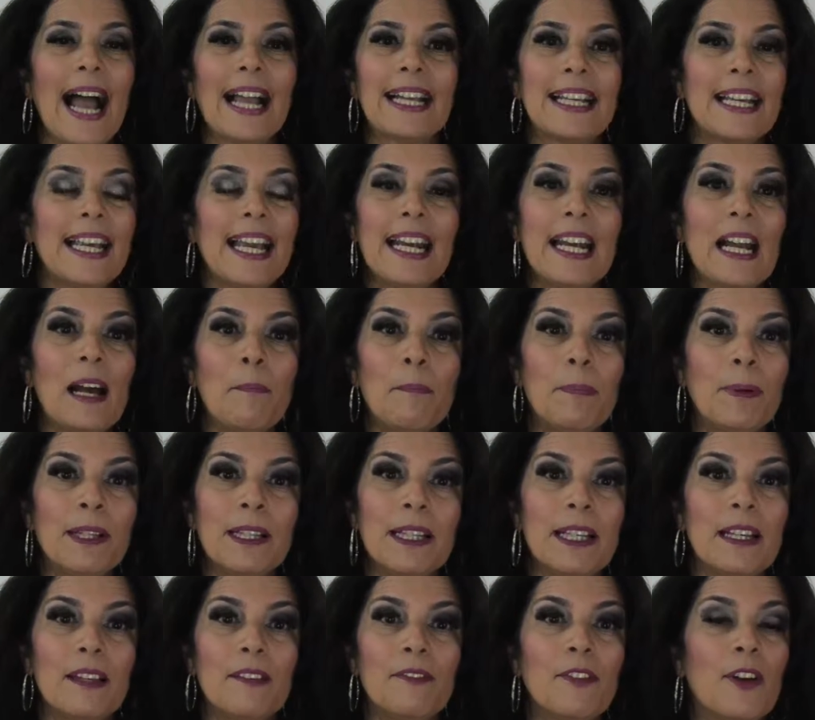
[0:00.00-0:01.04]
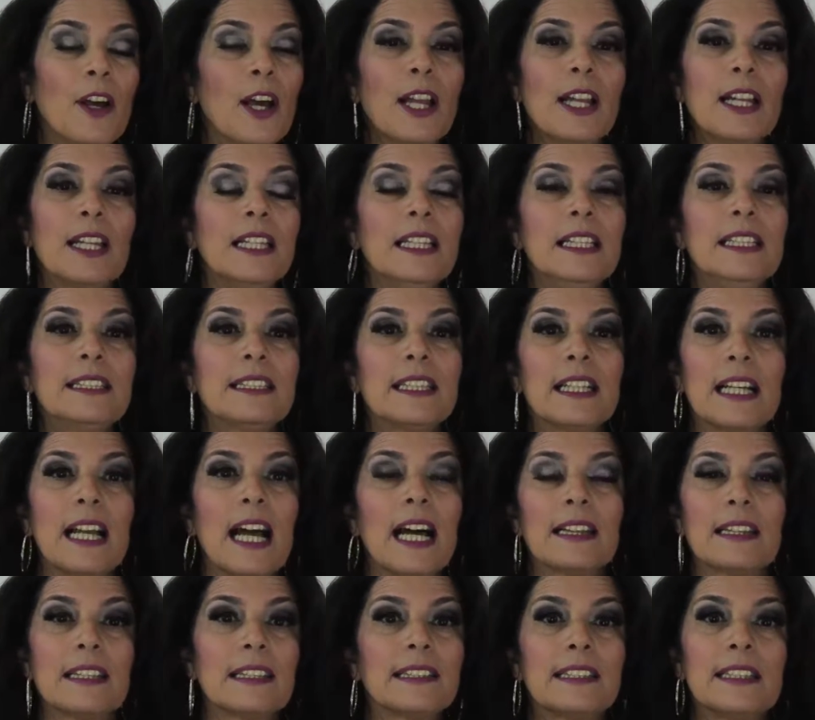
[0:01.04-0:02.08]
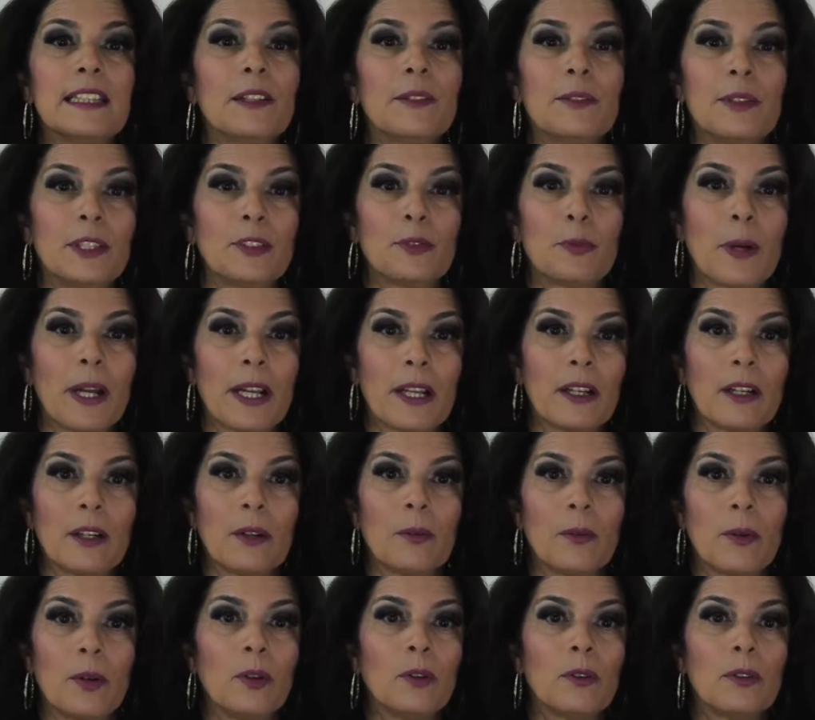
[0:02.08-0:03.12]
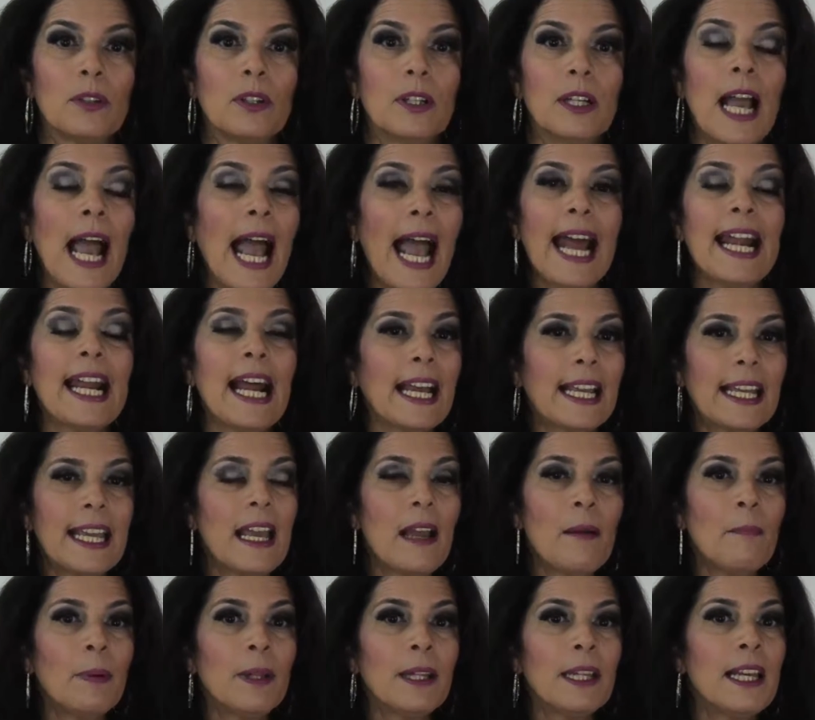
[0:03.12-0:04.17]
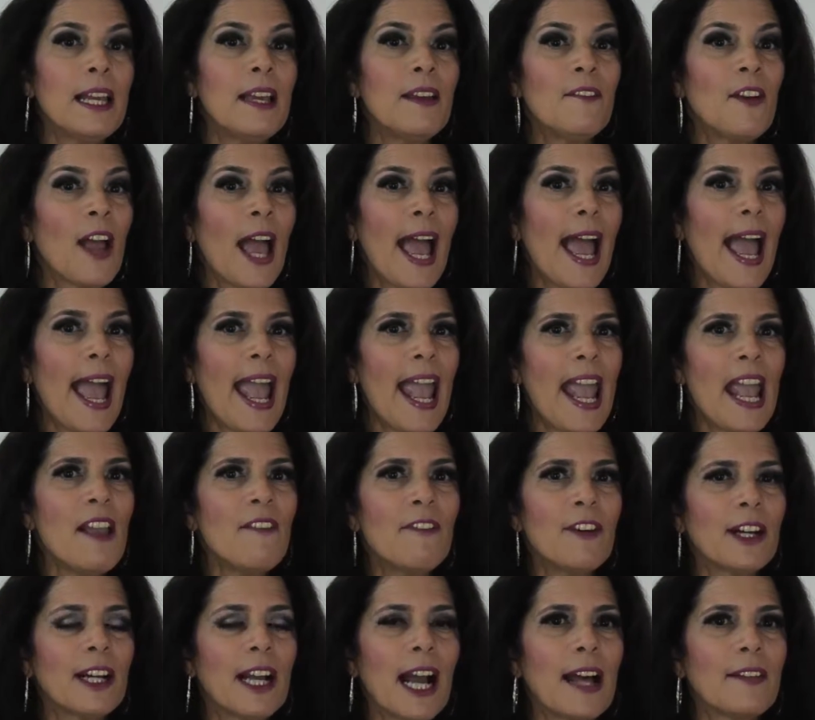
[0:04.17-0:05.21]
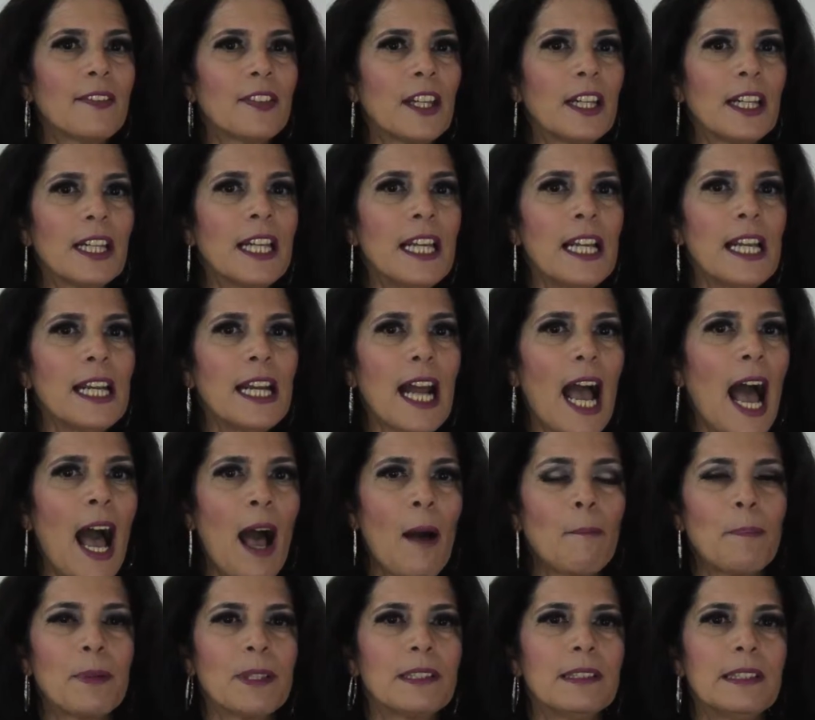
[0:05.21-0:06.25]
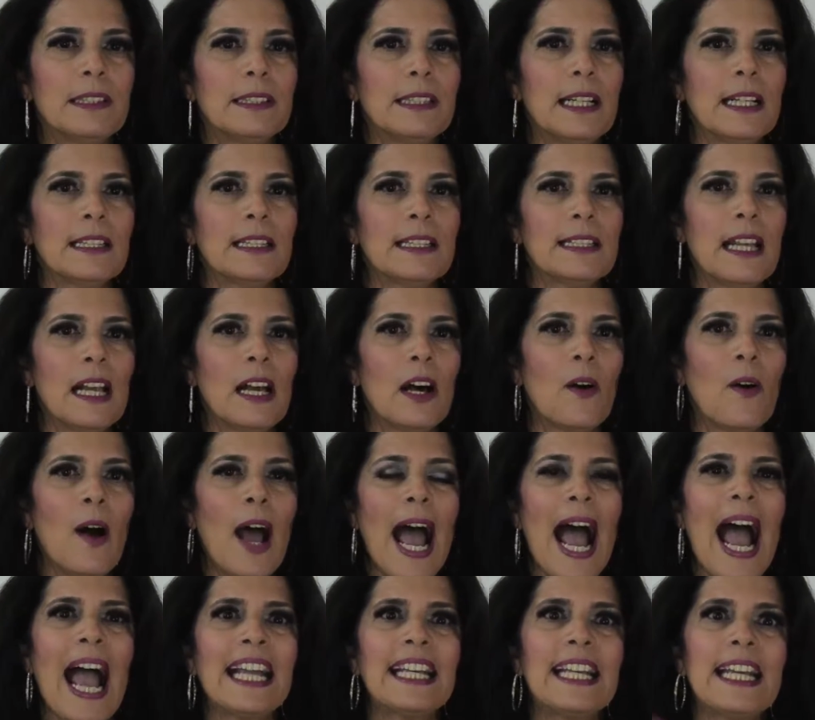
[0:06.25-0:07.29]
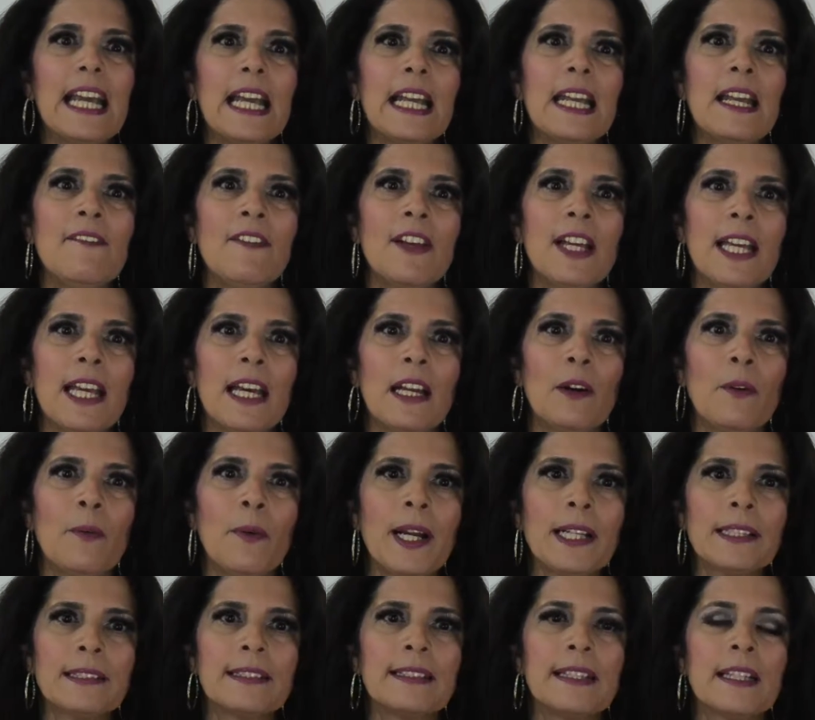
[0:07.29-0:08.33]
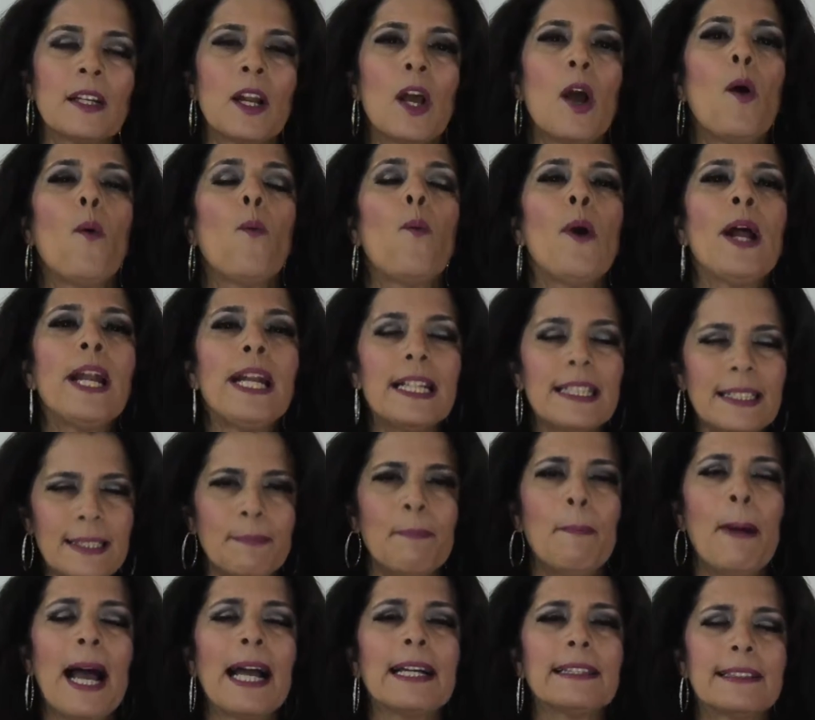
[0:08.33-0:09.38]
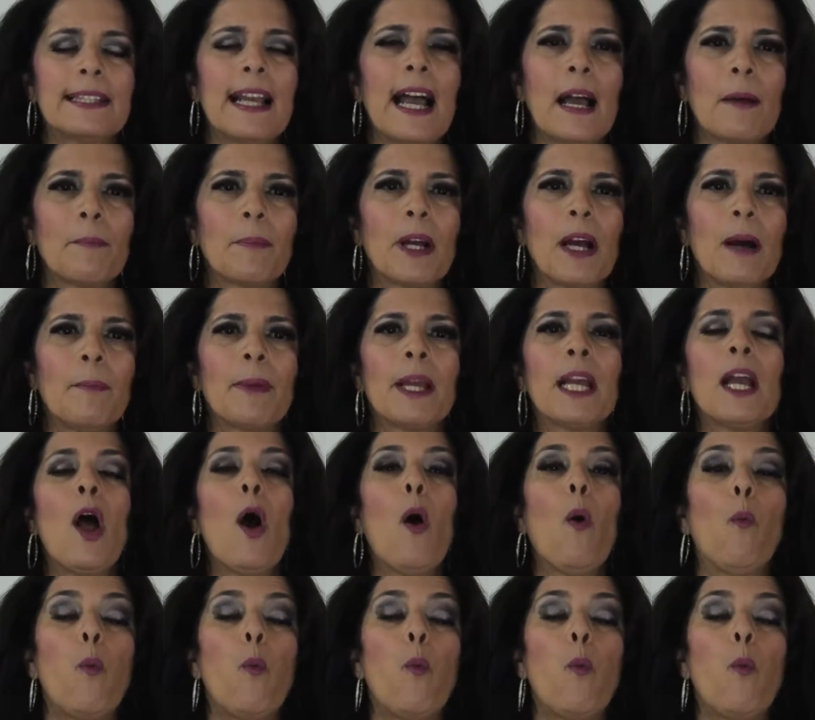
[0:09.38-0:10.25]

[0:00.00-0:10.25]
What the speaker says: I cannot believe Lisa got the series regular role. And I can't believe Ava got the lead opposite Denzel. I can't even get arrested. When is my time coming?